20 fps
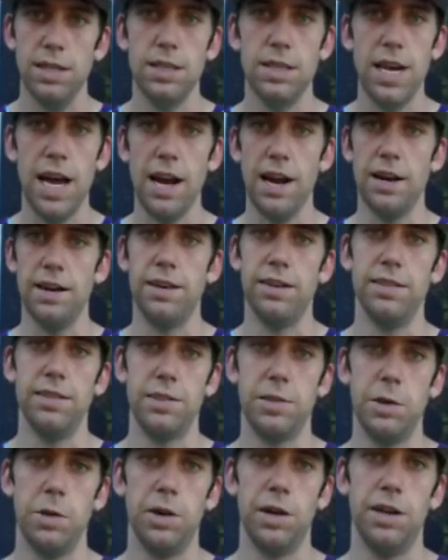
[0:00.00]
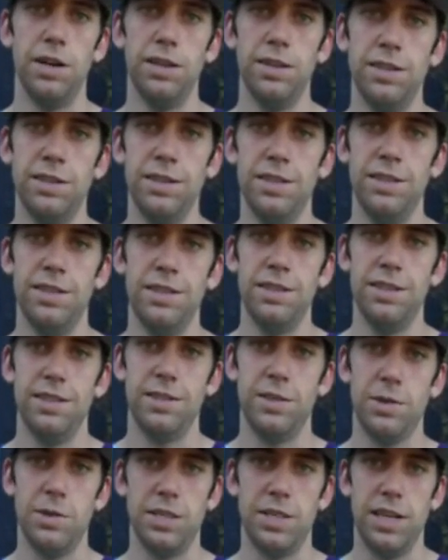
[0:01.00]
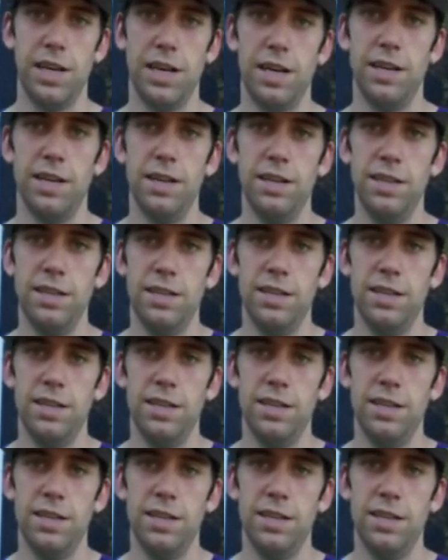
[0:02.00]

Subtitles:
tired and sore towards the end.